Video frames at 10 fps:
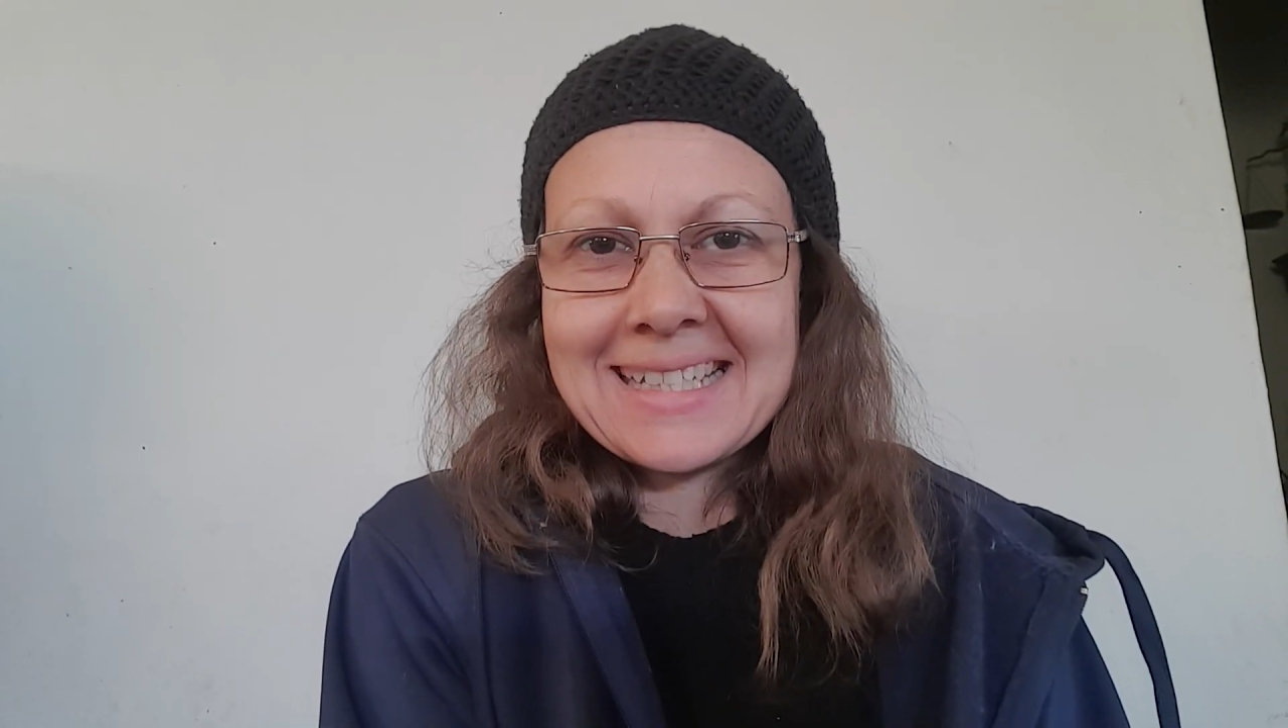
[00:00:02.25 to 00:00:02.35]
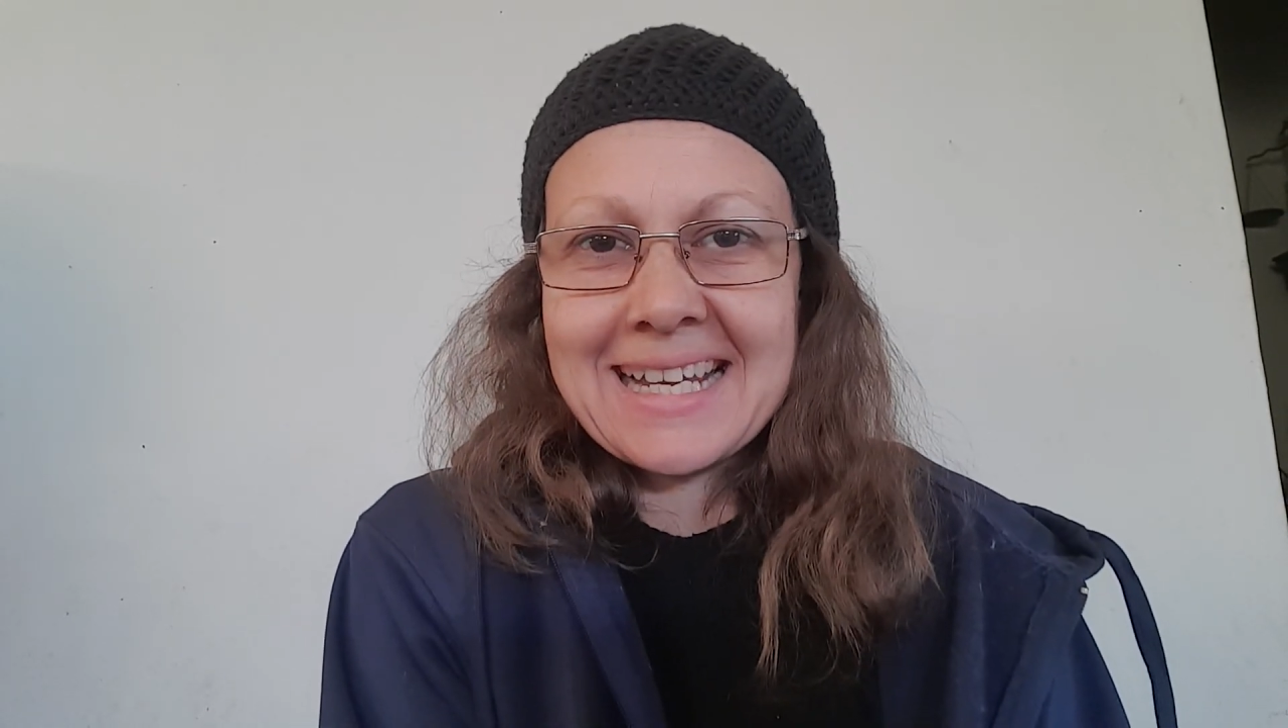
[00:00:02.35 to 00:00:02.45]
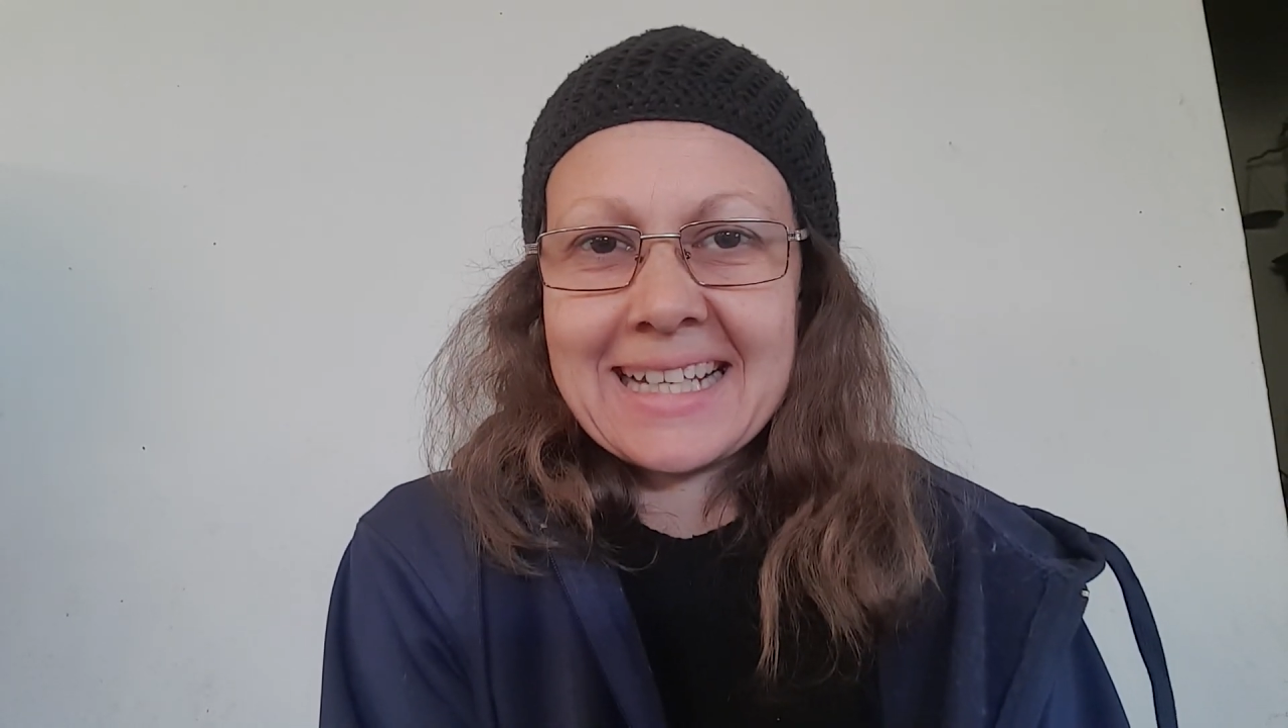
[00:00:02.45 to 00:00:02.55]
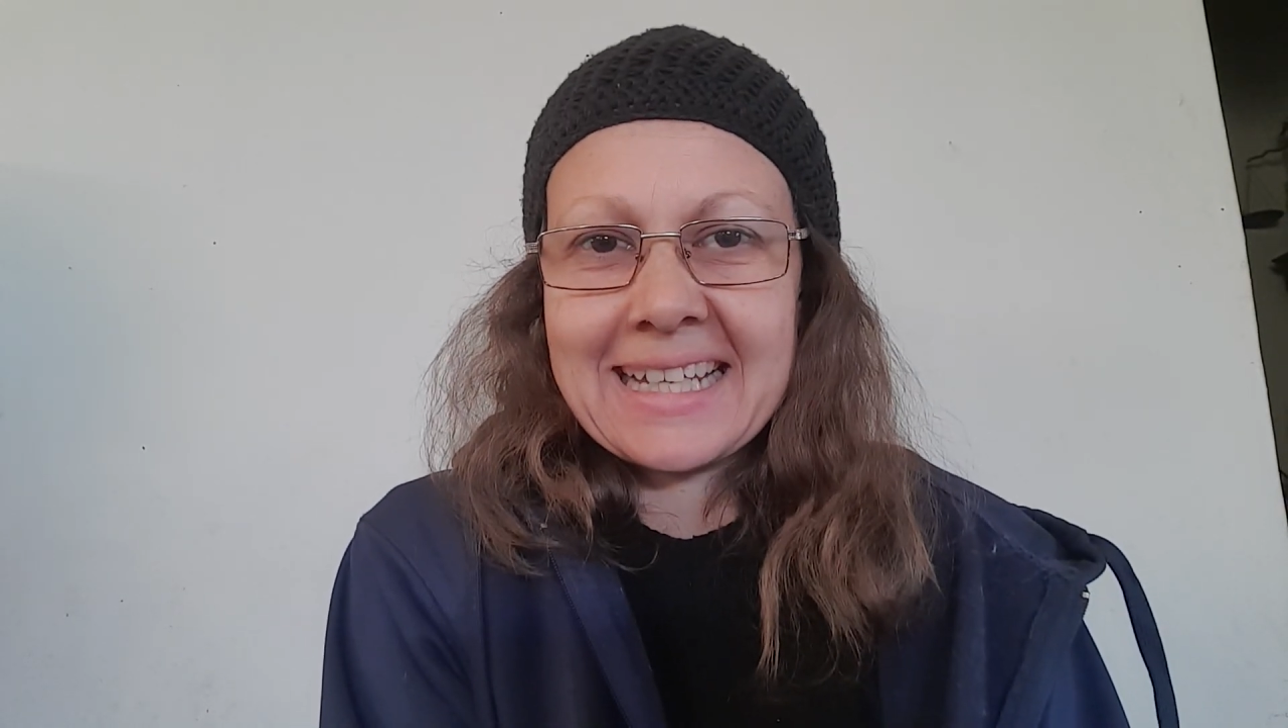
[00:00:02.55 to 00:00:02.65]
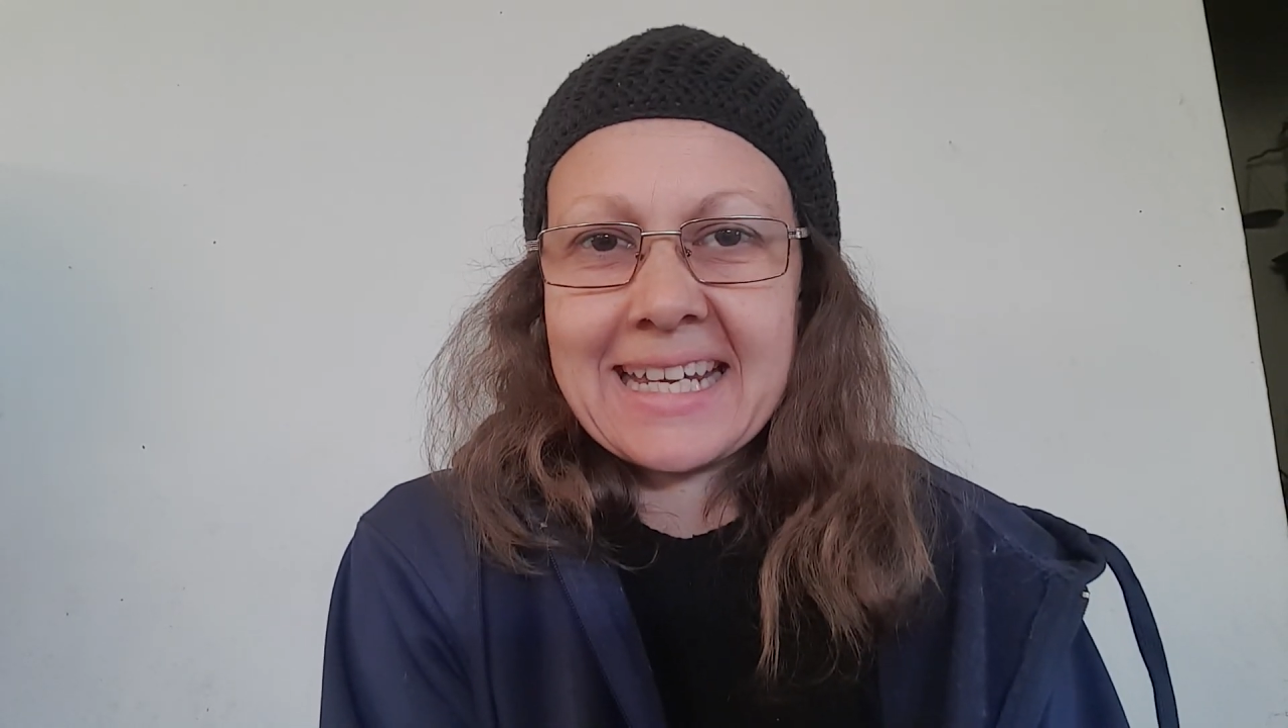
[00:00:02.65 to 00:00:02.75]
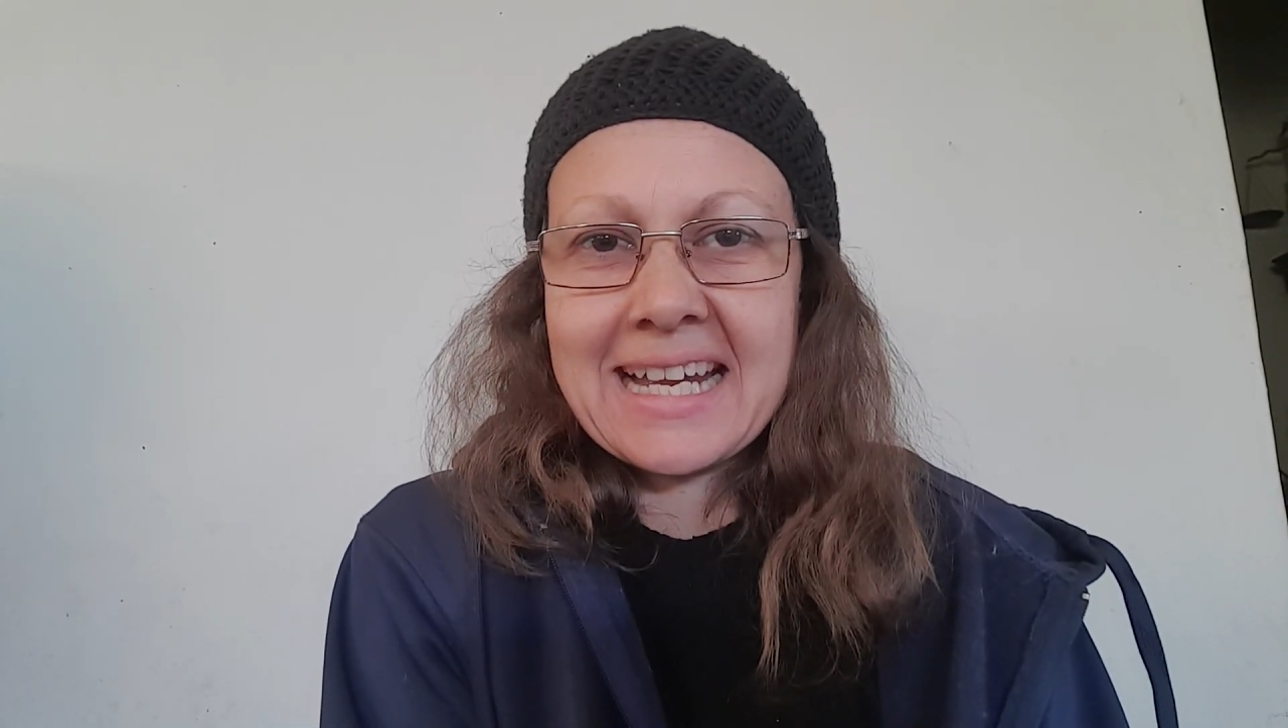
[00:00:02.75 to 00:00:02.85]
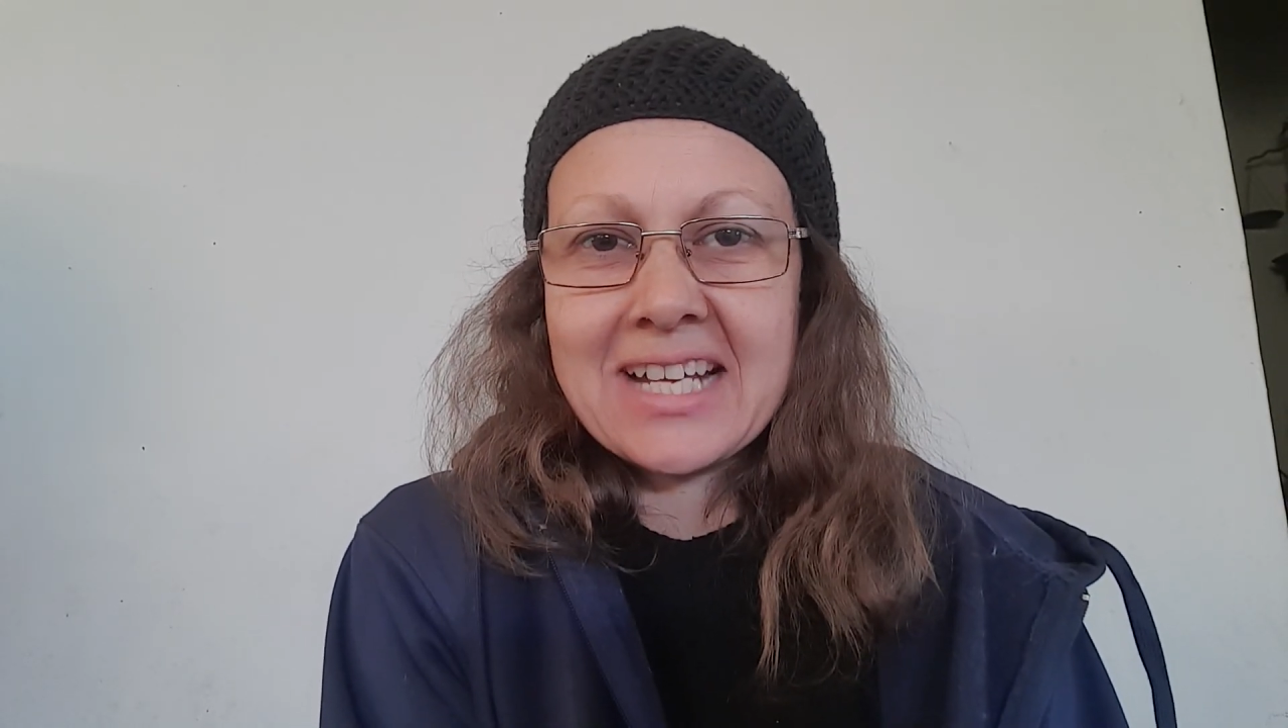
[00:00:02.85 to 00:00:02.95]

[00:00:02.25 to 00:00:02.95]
Natalie here,